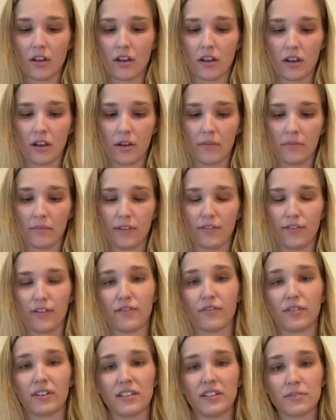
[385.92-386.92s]
Um, if you
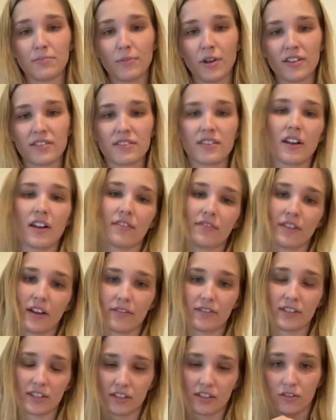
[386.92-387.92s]
have really small stuff,
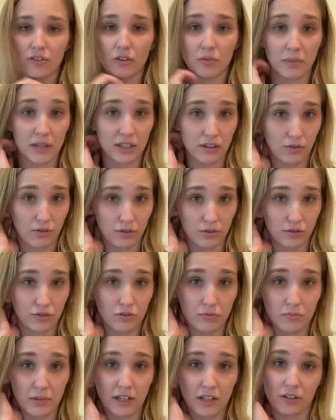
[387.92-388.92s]
obviously don't make the holes
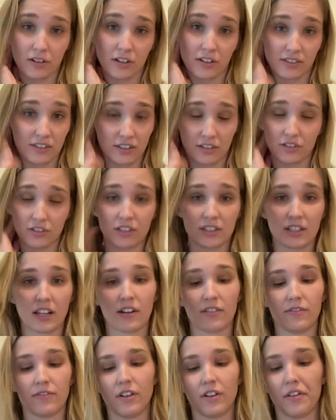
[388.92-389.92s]
too big or else they'll just kind
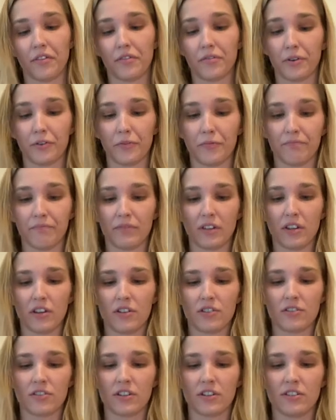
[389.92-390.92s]
of fall through.
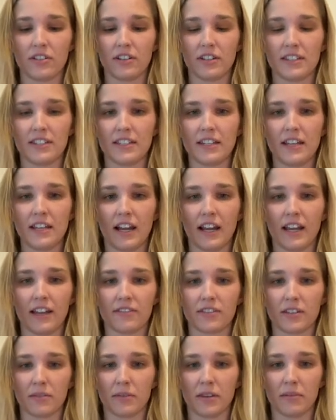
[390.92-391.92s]
So as you can see, I have
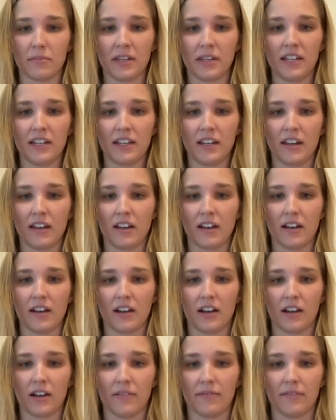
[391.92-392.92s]
some of them in,
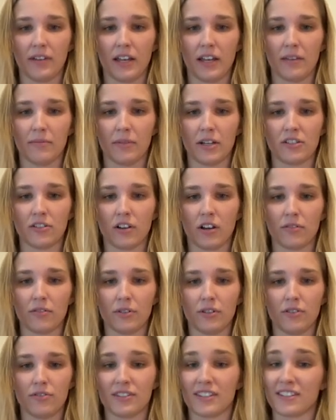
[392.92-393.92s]
um, and my dog
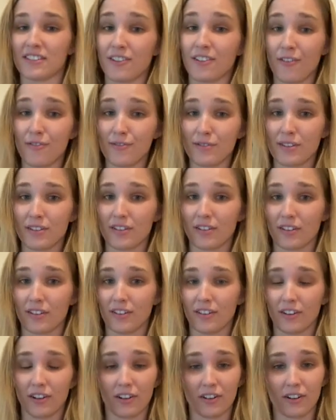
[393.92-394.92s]
will use his nose,
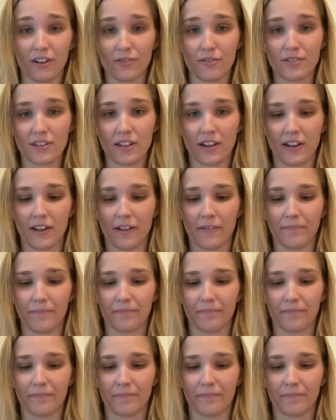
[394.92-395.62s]
her nose, um,